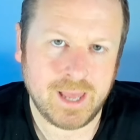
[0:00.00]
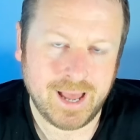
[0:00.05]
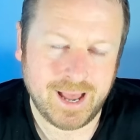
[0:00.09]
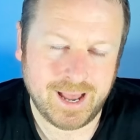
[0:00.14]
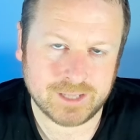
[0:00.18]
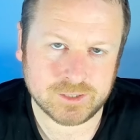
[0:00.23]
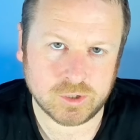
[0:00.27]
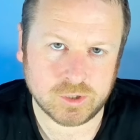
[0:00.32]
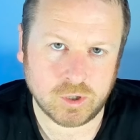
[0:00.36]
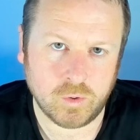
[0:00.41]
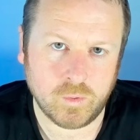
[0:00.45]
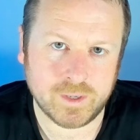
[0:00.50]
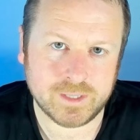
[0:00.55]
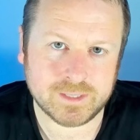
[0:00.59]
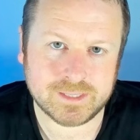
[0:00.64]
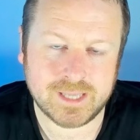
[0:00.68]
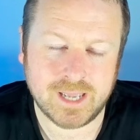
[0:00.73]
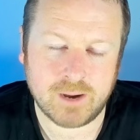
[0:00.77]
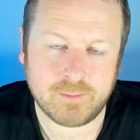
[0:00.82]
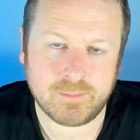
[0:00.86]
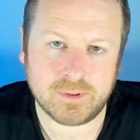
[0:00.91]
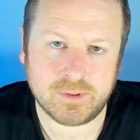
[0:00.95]
As always,
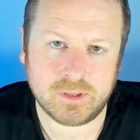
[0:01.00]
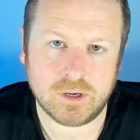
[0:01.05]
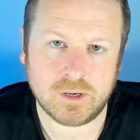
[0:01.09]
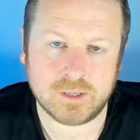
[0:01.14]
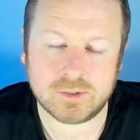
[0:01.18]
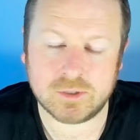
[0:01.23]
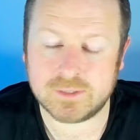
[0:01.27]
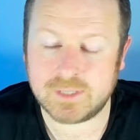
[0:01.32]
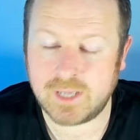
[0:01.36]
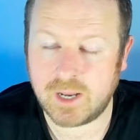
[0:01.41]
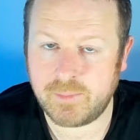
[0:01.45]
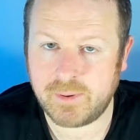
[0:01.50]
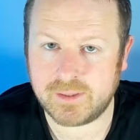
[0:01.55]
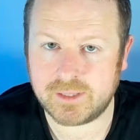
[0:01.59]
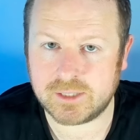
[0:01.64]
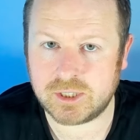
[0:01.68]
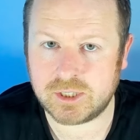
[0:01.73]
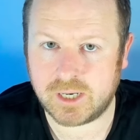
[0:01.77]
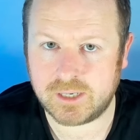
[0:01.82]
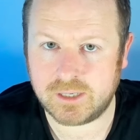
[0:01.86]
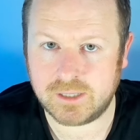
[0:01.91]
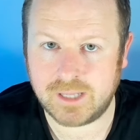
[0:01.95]
down below, it does help out the
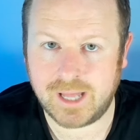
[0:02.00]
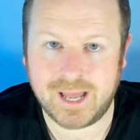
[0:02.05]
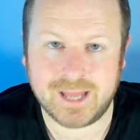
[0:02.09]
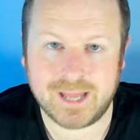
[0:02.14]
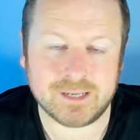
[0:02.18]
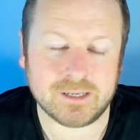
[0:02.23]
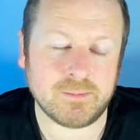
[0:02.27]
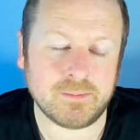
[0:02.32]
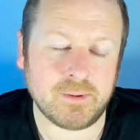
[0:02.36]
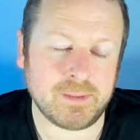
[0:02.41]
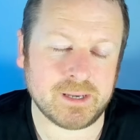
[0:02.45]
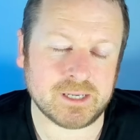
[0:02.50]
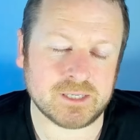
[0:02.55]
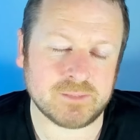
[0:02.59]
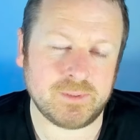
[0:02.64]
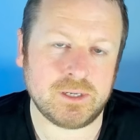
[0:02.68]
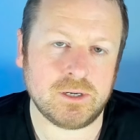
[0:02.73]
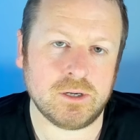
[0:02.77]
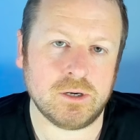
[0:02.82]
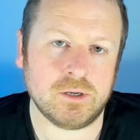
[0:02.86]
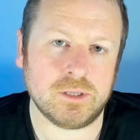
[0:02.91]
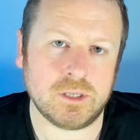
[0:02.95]
channel and makes me
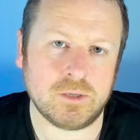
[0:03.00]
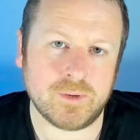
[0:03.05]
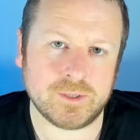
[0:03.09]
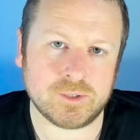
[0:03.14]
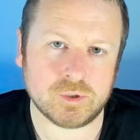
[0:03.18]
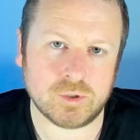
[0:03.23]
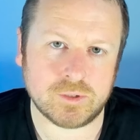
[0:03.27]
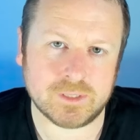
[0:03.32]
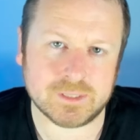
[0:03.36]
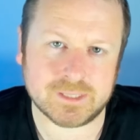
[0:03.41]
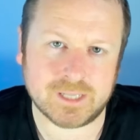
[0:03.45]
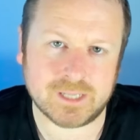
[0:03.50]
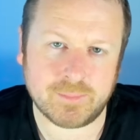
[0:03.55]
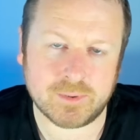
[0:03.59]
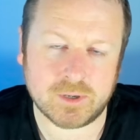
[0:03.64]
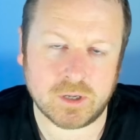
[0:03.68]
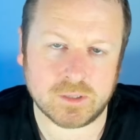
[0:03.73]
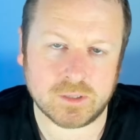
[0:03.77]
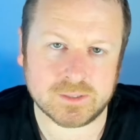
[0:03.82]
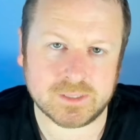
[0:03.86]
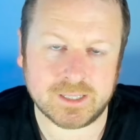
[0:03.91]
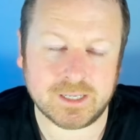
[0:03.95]
know that you enjoy this type of
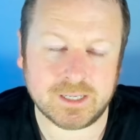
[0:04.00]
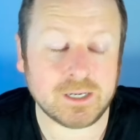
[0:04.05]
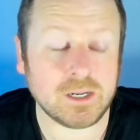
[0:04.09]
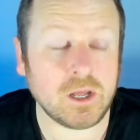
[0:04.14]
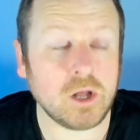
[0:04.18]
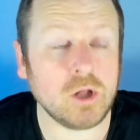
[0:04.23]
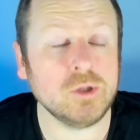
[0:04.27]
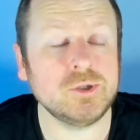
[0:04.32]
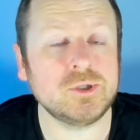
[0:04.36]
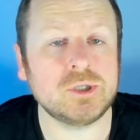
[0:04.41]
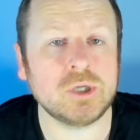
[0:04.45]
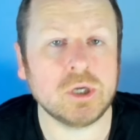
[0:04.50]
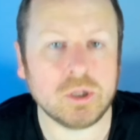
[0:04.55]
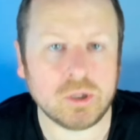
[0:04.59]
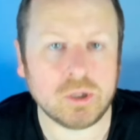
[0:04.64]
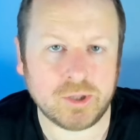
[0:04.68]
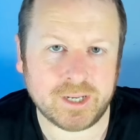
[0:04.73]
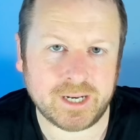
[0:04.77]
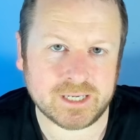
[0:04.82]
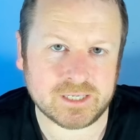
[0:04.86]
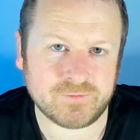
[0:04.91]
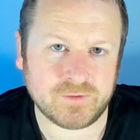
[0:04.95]
content. And until the
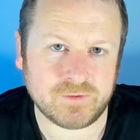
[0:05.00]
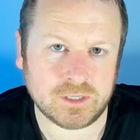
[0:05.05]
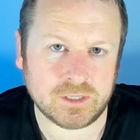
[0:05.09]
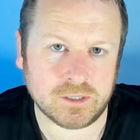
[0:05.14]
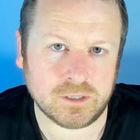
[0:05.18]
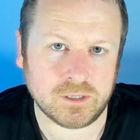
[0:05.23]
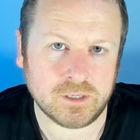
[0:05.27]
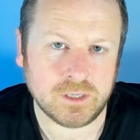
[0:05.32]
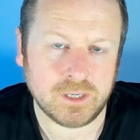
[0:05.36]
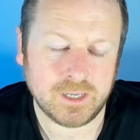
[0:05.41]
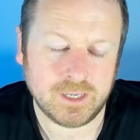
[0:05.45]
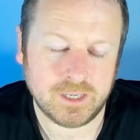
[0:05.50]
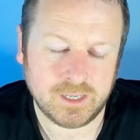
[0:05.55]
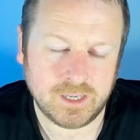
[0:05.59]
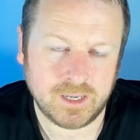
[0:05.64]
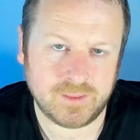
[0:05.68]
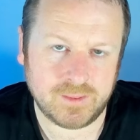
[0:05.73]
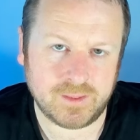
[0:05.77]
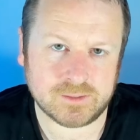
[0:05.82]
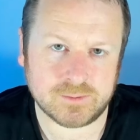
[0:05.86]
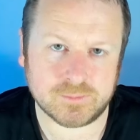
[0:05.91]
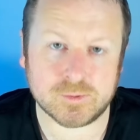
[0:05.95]
next video, hit
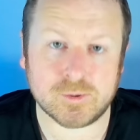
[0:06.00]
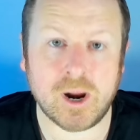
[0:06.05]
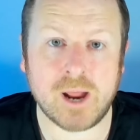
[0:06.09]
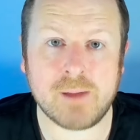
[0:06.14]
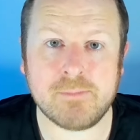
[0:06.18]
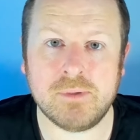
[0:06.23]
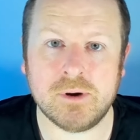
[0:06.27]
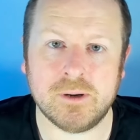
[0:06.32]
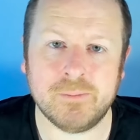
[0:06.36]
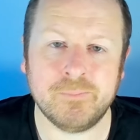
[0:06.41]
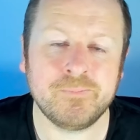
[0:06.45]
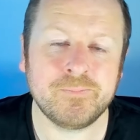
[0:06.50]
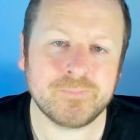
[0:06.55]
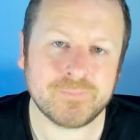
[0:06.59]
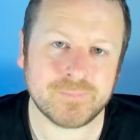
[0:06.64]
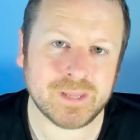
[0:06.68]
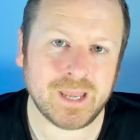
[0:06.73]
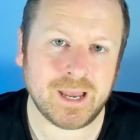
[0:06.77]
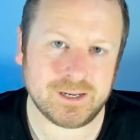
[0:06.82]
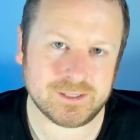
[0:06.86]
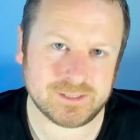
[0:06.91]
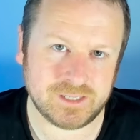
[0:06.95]
that subscribe button,
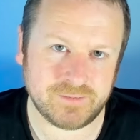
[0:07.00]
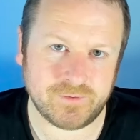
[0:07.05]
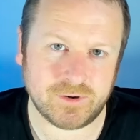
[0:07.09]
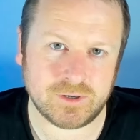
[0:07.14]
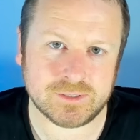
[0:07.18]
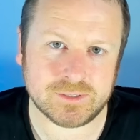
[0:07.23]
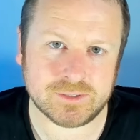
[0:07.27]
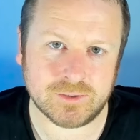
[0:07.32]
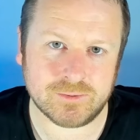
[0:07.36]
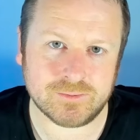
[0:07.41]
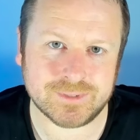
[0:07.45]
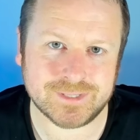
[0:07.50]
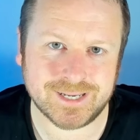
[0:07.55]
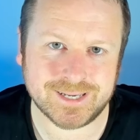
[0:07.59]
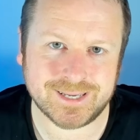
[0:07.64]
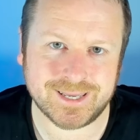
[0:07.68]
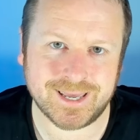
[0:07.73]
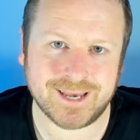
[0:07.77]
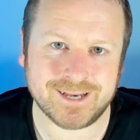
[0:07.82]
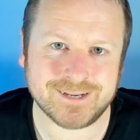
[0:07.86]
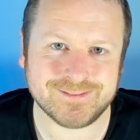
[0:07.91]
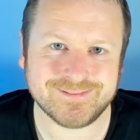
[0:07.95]
and I'll see you very soon. Take
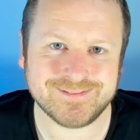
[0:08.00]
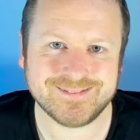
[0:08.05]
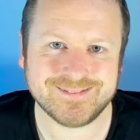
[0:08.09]
care.